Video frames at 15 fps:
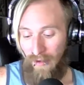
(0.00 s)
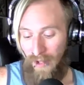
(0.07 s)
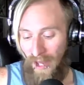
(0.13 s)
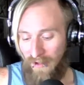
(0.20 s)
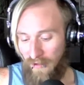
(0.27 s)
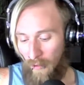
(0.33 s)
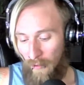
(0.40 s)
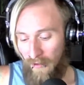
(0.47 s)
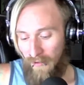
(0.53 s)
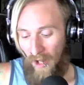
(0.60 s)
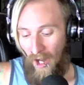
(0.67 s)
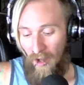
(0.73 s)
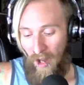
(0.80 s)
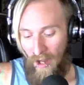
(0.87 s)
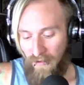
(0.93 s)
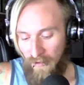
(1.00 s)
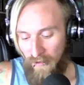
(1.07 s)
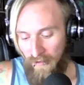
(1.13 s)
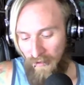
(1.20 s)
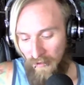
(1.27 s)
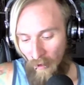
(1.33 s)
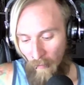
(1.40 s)
As always, I
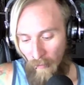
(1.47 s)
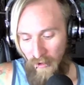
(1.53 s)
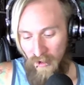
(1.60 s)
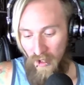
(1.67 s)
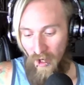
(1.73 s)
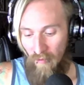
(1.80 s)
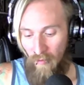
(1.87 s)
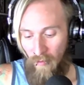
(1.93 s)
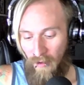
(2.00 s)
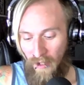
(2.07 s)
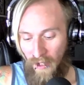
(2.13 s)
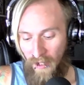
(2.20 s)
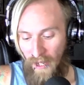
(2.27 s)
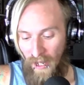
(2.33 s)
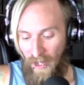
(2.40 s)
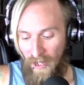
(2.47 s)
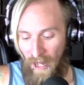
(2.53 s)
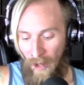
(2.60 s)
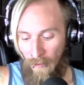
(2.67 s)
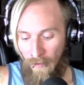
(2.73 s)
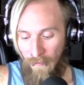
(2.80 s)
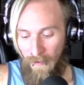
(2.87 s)
seriously do appreciate everyone kind of hanging
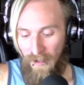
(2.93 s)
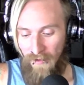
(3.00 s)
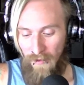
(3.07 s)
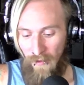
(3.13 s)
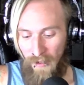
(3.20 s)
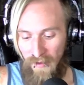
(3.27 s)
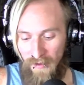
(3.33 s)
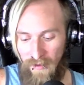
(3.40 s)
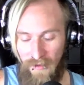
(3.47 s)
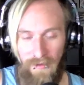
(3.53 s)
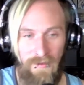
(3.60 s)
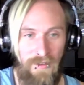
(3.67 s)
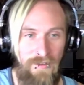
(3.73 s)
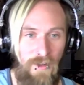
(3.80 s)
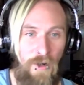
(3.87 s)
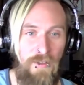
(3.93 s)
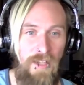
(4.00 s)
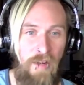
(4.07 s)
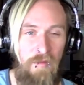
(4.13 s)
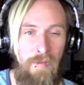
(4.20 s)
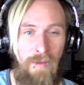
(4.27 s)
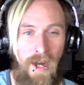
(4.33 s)
out with me. It's great to talk to
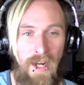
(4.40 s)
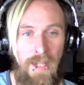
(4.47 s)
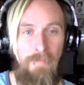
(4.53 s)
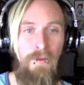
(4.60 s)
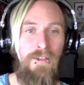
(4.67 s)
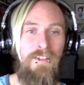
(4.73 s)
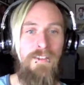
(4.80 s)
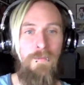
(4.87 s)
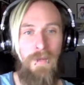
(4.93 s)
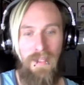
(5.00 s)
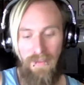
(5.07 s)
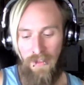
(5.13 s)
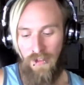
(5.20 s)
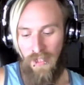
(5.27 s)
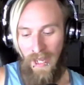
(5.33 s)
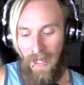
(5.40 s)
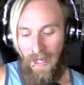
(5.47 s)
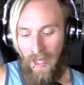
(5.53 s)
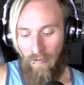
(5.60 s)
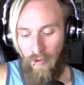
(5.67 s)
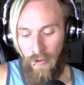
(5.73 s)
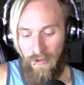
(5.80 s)
everybody, participate in the chat,
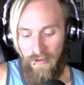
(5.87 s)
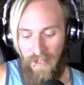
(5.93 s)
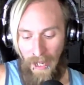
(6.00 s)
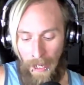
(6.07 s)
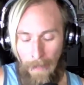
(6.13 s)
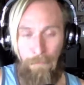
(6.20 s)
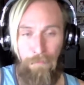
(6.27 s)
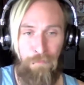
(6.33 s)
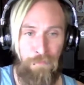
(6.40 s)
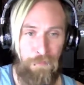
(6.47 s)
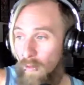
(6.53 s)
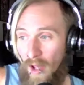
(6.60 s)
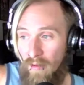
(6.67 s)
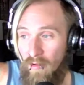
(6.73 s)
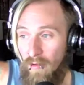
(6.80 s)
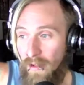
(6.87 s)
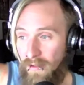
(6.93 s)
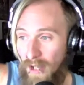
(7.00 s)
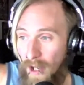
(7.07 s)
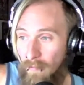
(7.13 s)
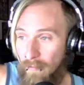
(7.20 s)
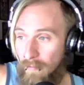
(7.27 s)
have a good time. Well, have a great
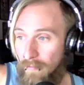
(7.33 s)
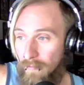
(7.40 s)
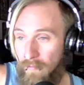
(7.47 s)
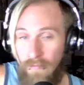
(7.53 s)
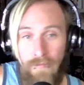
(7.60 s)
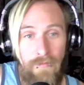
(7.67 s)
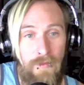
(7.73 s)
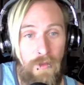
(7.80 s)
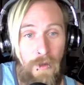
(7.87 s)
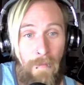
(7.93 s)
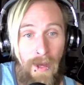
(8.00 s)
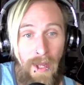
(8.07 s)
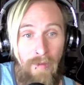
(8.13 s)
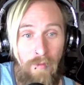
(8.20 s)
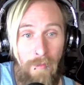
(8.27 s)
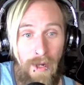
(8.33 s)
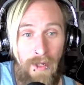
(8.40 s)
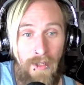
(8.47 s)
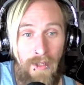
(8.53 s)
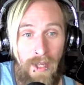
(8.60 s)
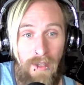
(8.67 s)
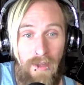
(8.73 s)
time. So goodbye,
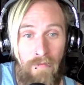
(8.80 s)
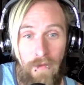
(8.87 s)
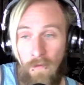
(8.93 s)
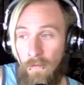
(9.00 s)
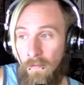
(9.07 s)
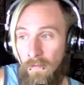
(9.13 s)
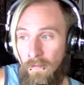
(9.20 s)
everybody. I love you.